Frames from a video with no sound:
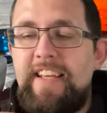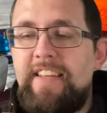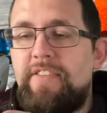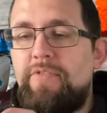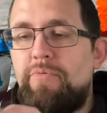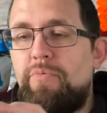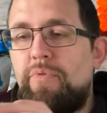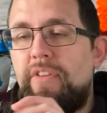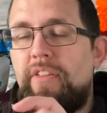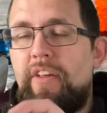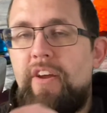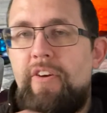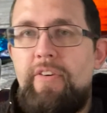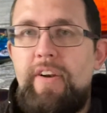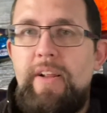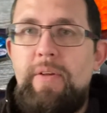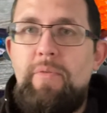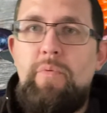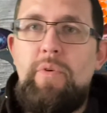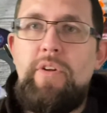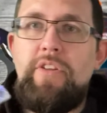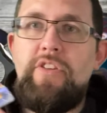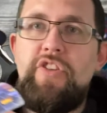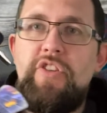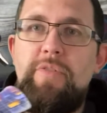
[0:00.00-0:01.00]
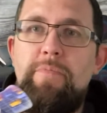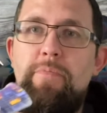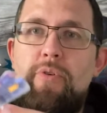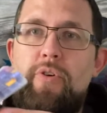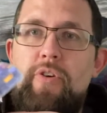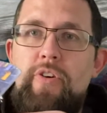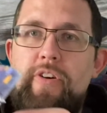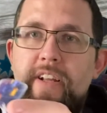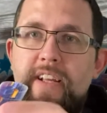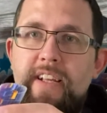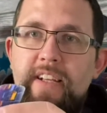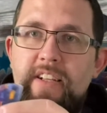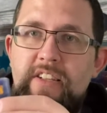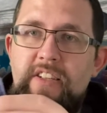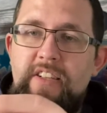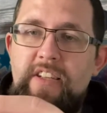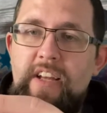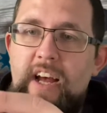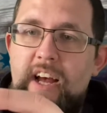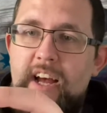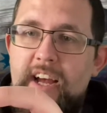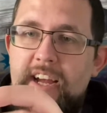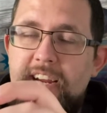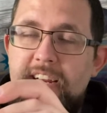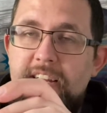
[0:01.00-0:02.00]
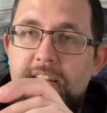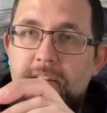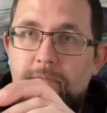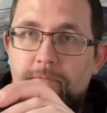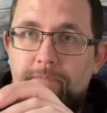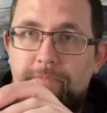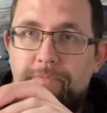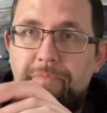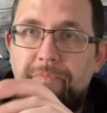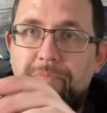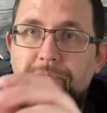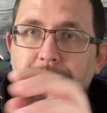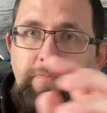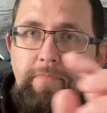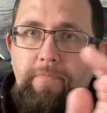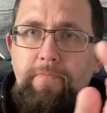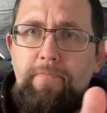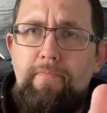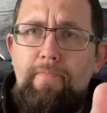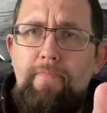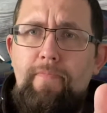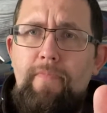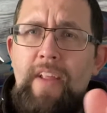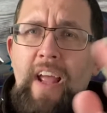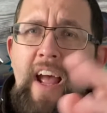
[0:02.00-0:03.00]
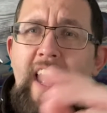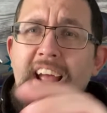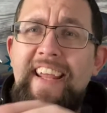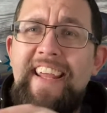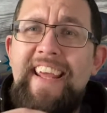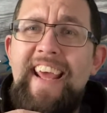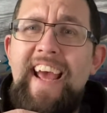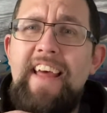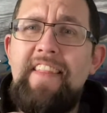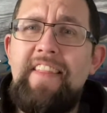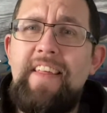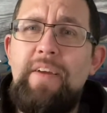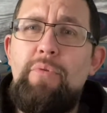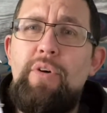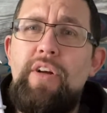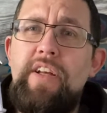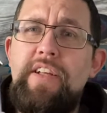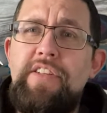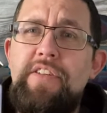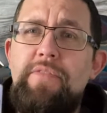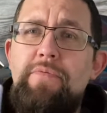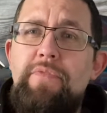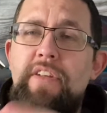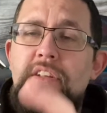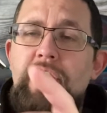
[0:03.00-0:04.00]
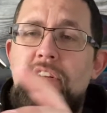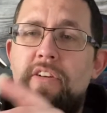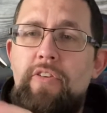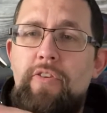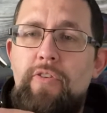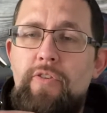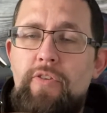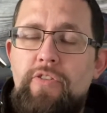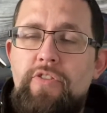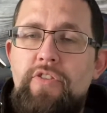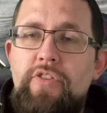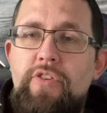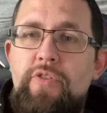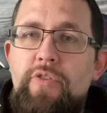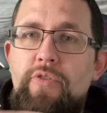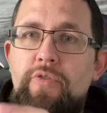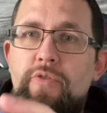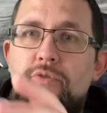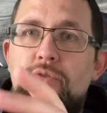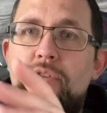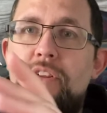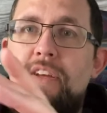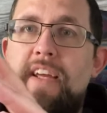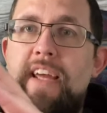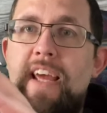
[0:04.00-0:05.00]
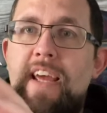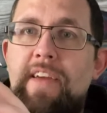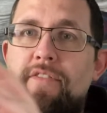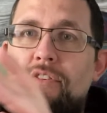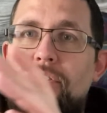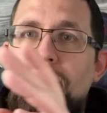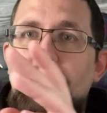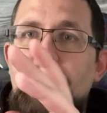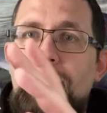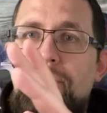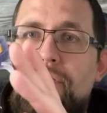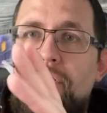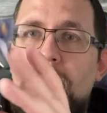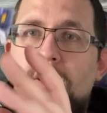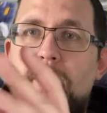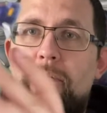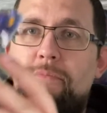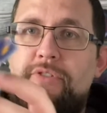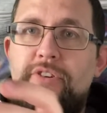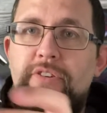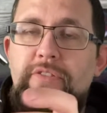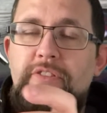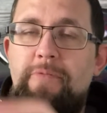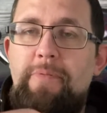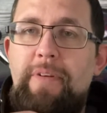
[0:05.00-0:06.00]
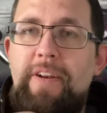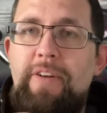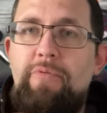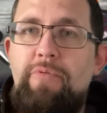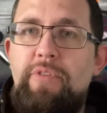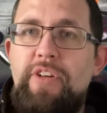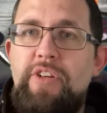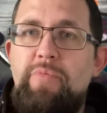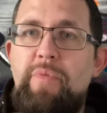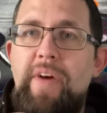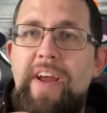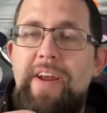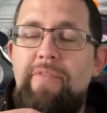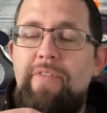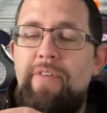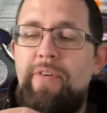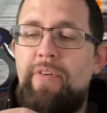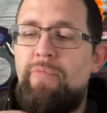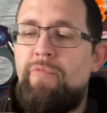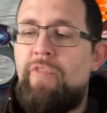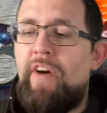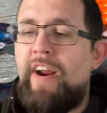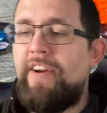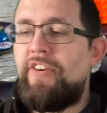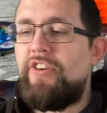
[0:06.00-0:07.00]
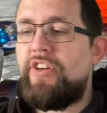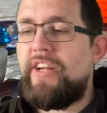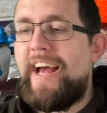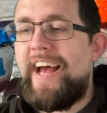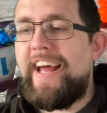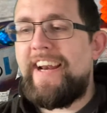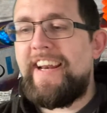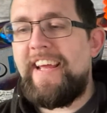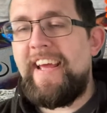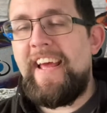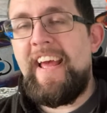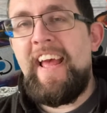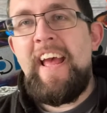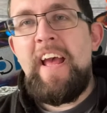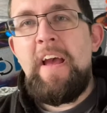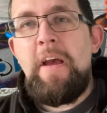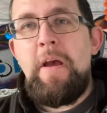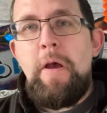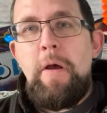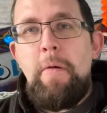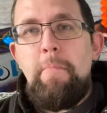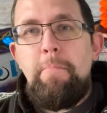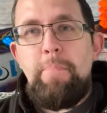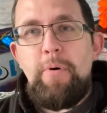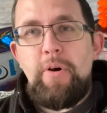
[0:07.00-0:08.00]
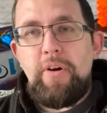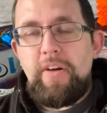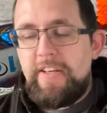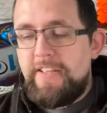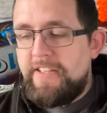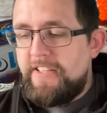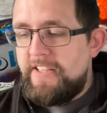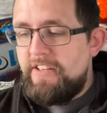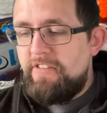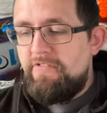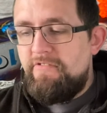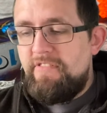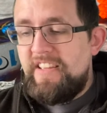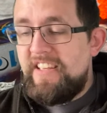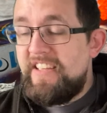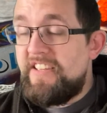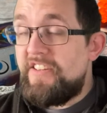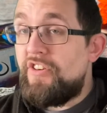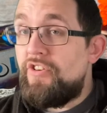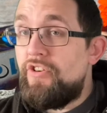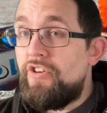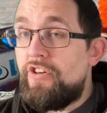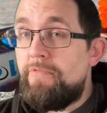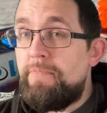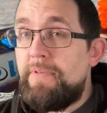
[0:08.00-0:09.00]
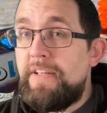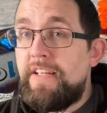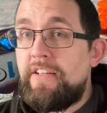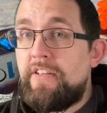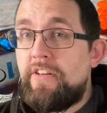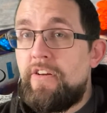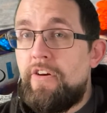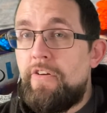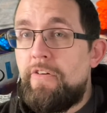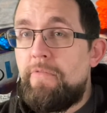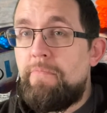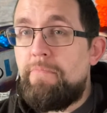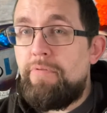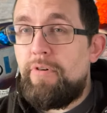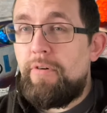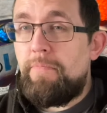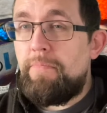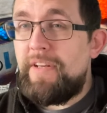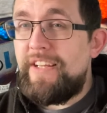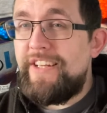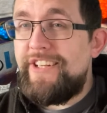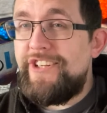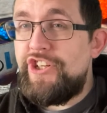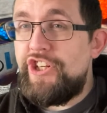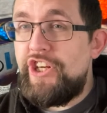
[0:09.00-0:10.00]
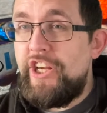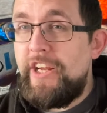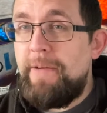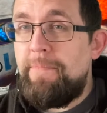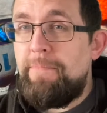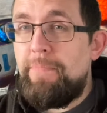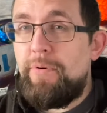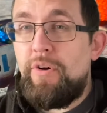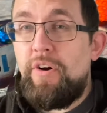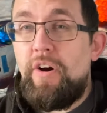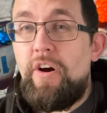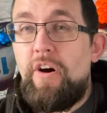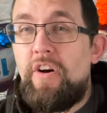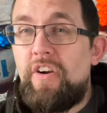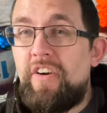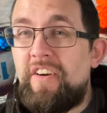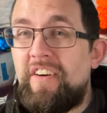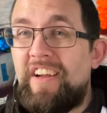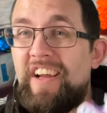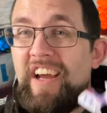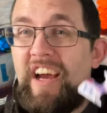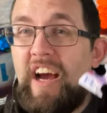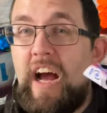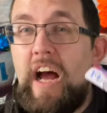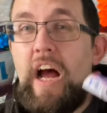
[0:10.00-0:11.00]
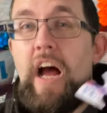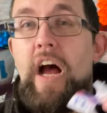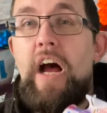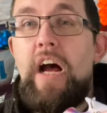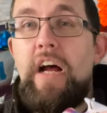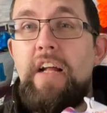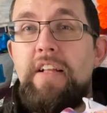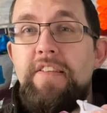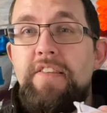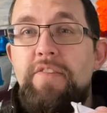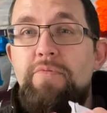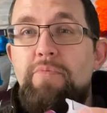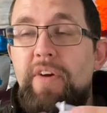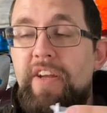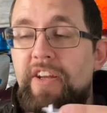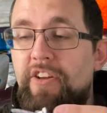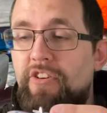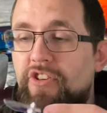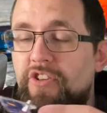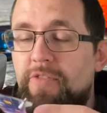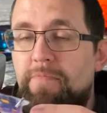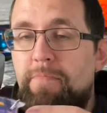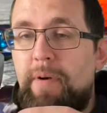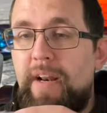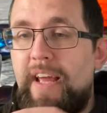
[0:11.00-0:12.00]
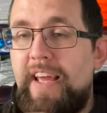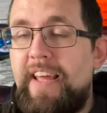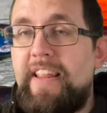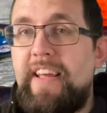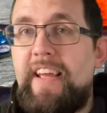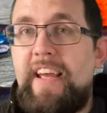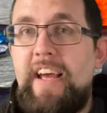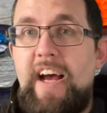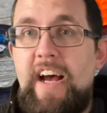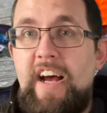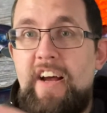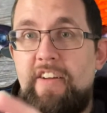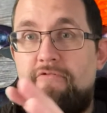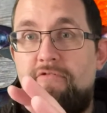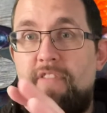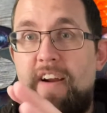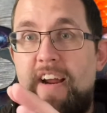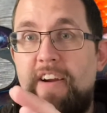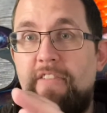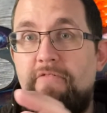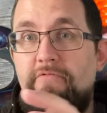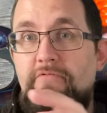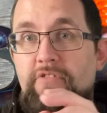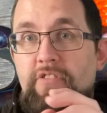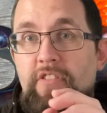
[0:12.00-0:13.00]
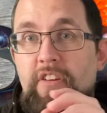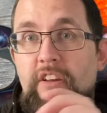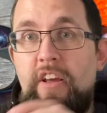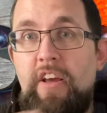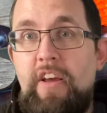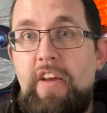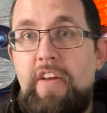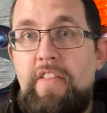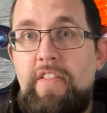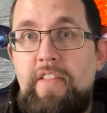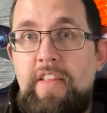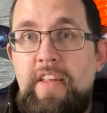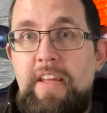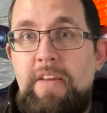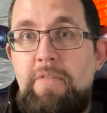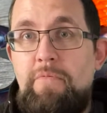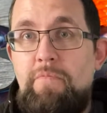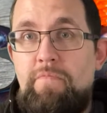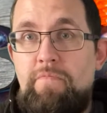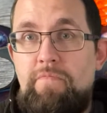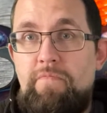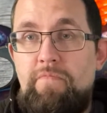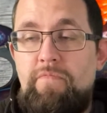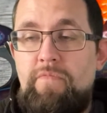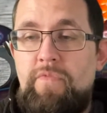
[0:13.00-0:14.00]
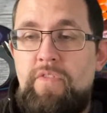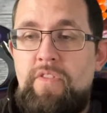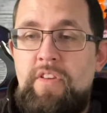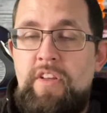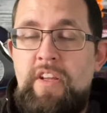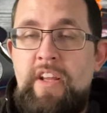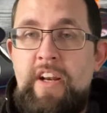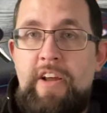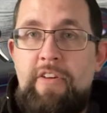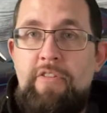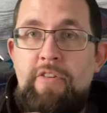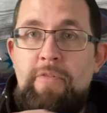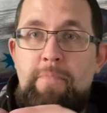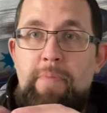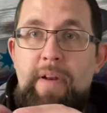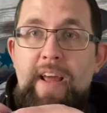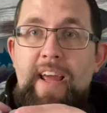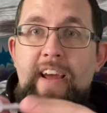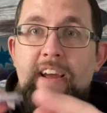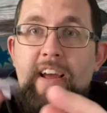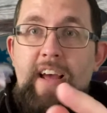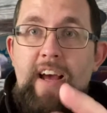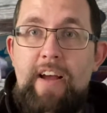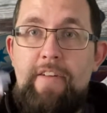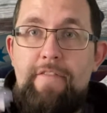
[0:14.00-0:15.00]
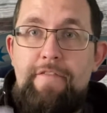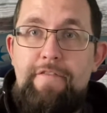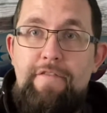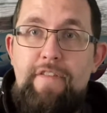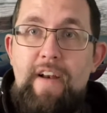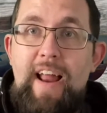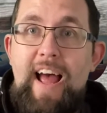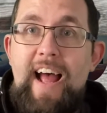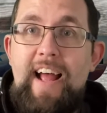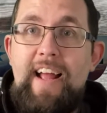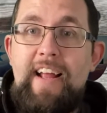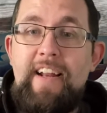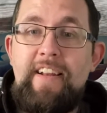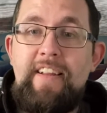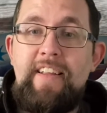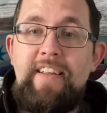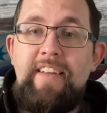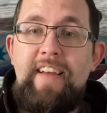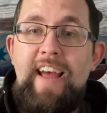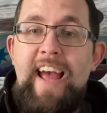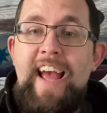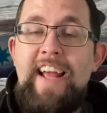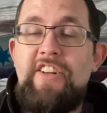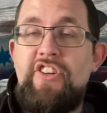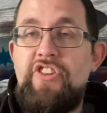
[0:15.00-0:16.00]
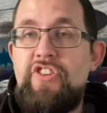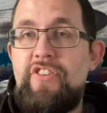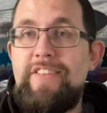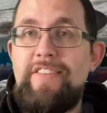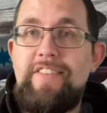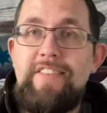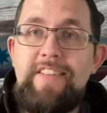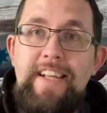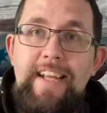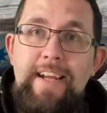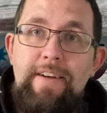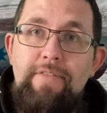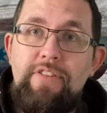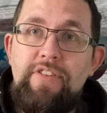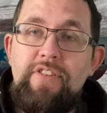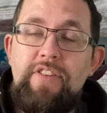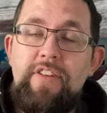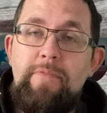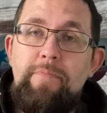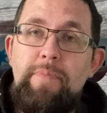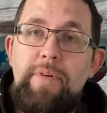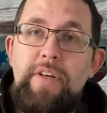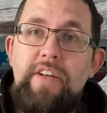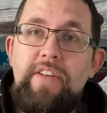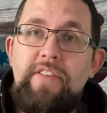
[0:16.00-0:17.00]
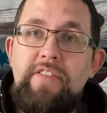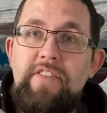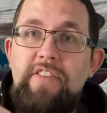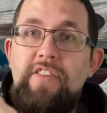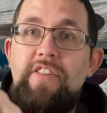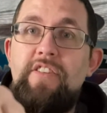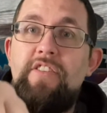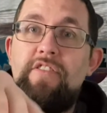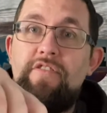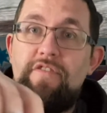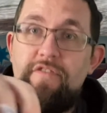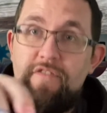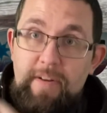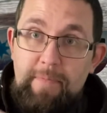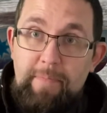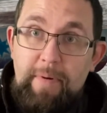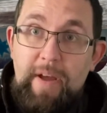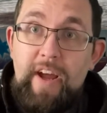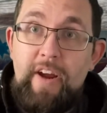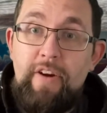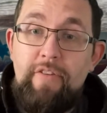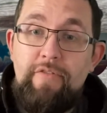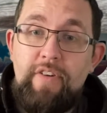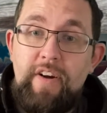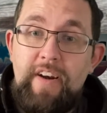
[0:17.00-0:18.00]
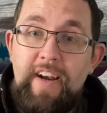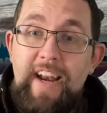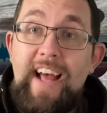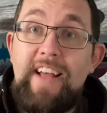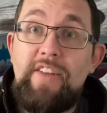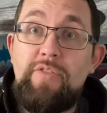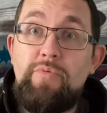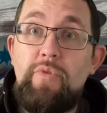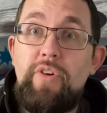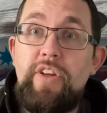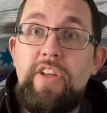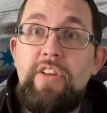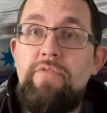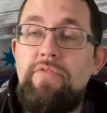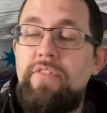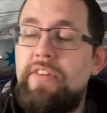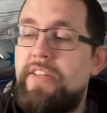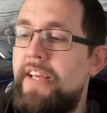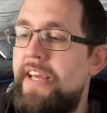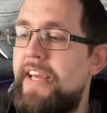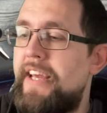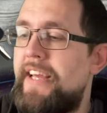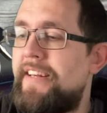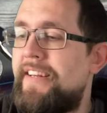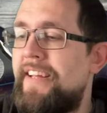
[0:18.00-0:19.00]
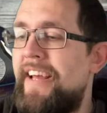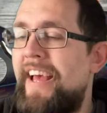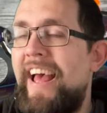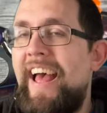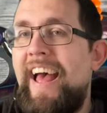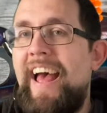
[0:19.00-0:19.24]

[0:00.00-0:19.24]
with only one support on each side. I get they wanted something that looked cool, that gave you different options depending on which way round you had it. But considering this could have been done probably cheaper on cards, where you just play the card round you play a card flat and the edge that's nearest to the person, you just flip it over and that's what you did.